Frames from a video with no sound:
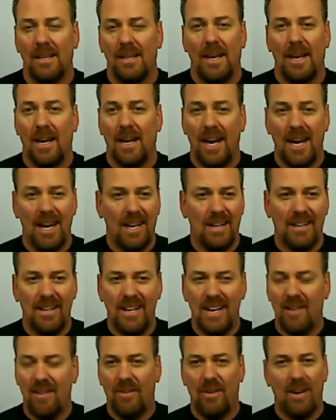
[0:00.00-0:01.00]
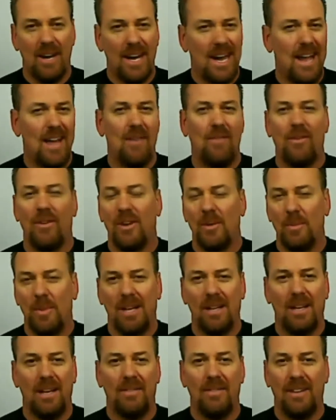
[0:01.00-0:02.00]
And I had never, ever in my
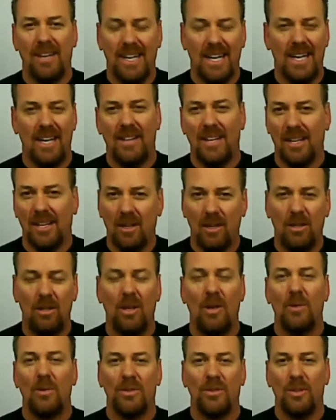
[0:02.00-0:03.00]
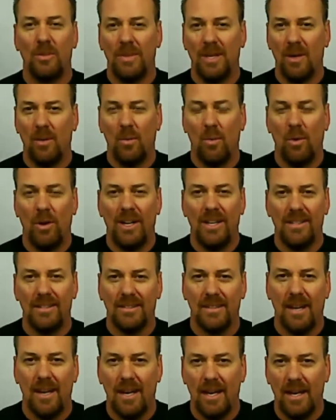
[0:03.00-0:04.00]
life had anything close to be a warning
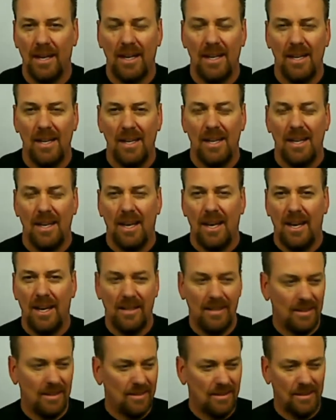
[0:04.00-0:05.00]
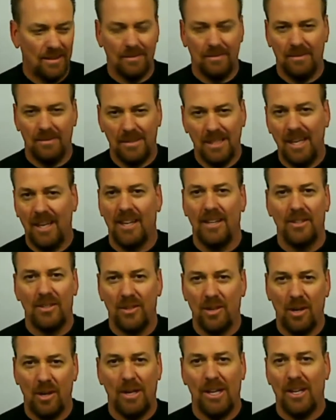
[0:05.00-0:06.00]
sign. And just to cut it
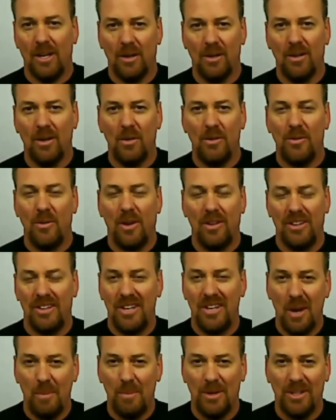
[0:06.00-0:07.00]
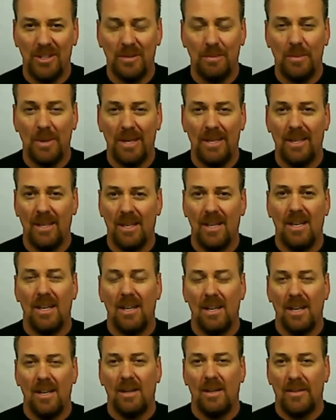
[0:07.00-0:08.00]
short, I'm not going to go through all the numbers, but
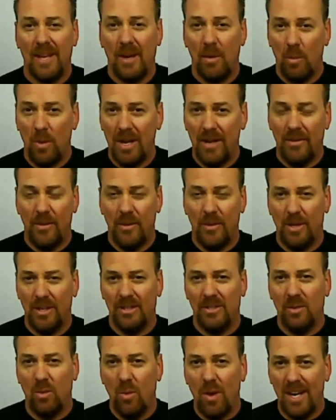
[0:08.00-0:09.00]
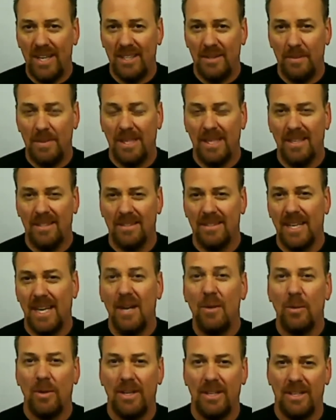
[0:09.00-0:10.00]
they went through it twice because
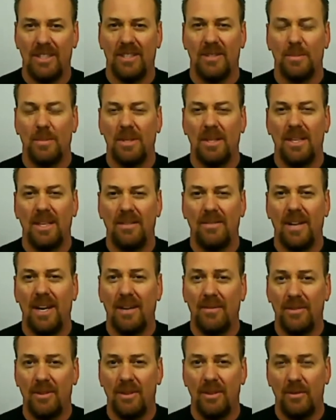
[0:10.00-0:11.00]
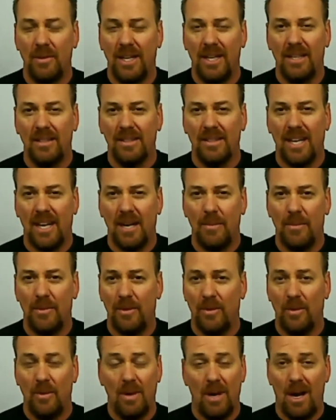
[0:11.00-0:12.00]
they were in disbelief after the readings came
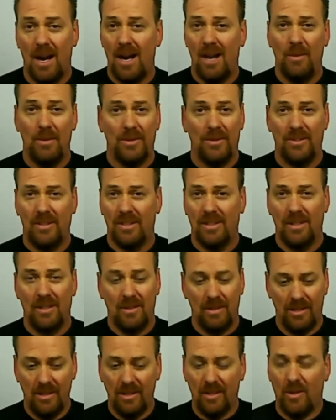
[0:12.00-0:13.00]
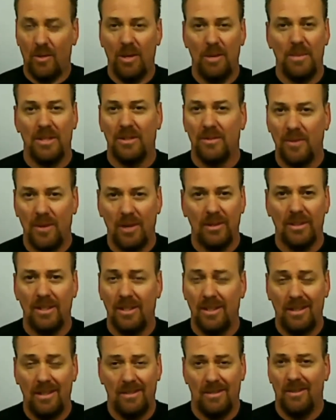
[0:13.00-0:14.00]
through. I was sitting there going, "Your equipment's faulty.
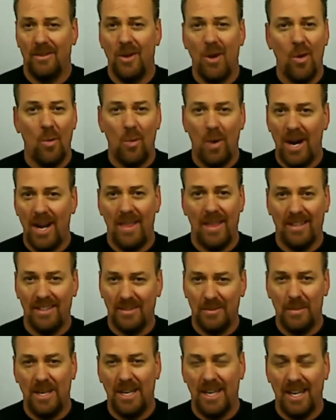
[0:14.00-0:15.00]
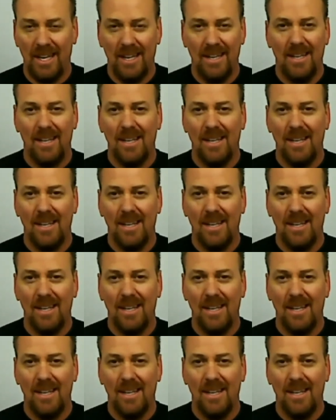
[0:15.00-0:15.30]
There's no way that's me."